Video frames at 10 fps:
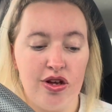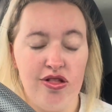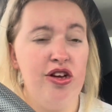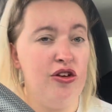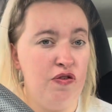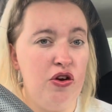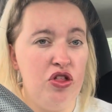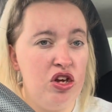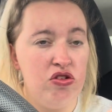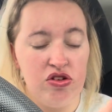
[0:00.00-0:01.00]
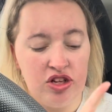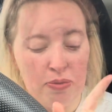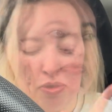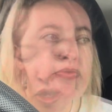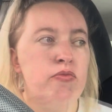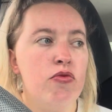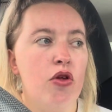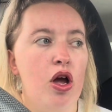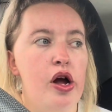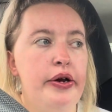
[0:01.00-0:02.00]
there's a few things that's happening
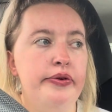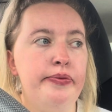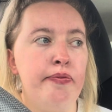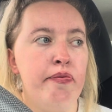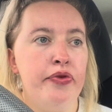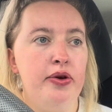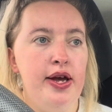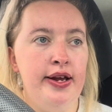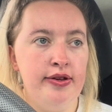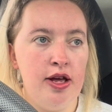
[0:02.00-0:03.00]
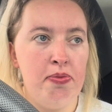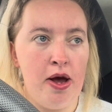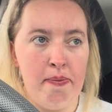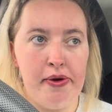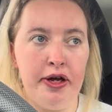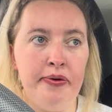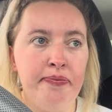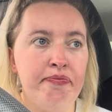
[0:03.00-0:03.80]
in September.